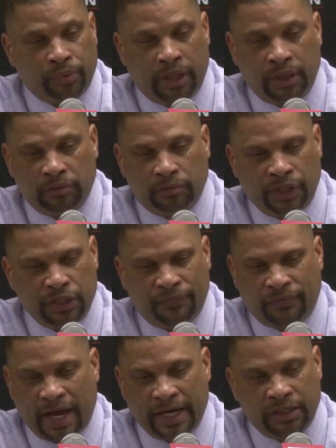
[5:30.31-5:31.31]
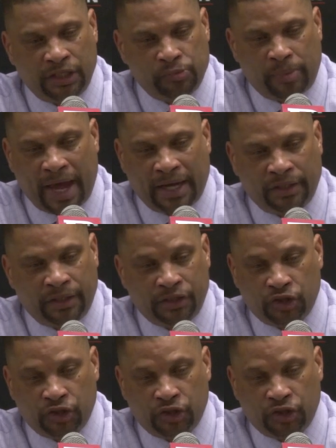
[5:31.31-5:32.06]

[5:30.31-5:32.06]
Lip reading: But he's fighting, he's battling.